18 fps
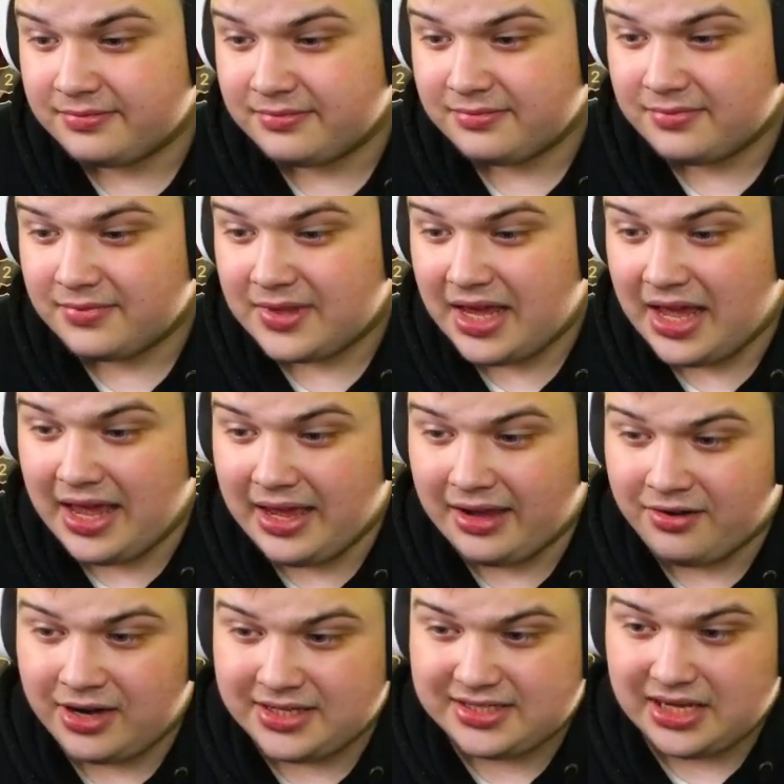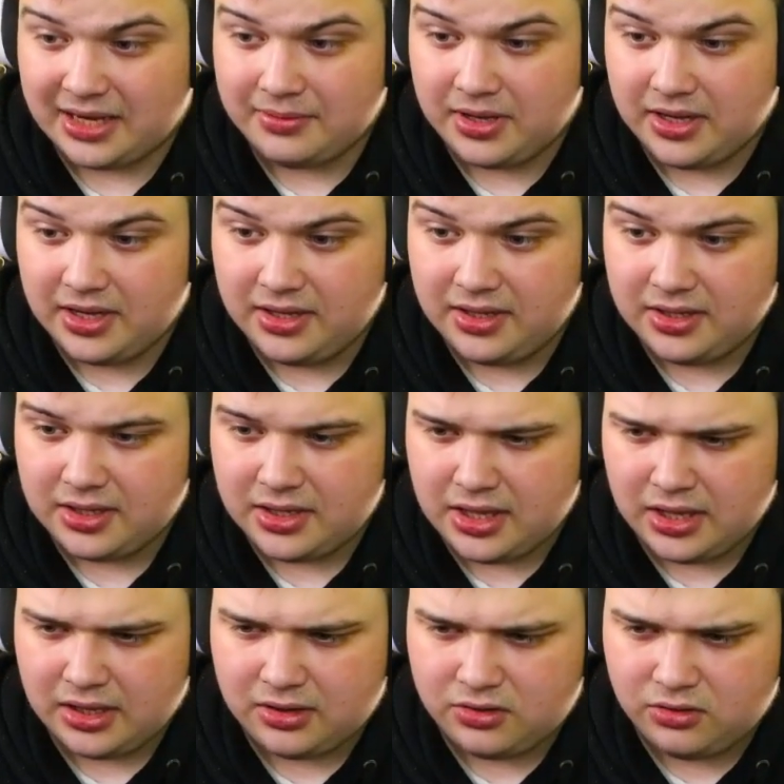Hey, Crazy Time here.
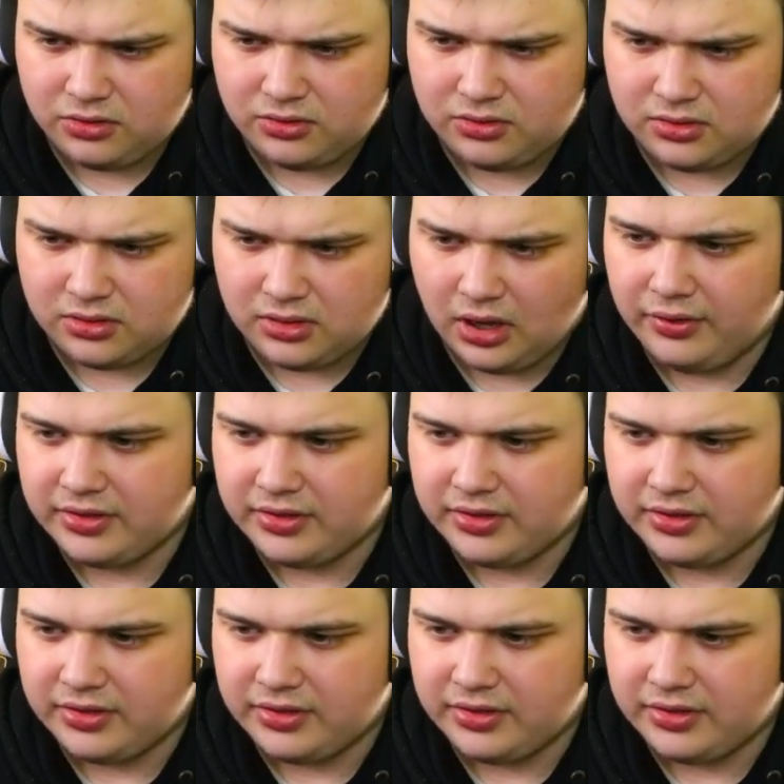It could. No,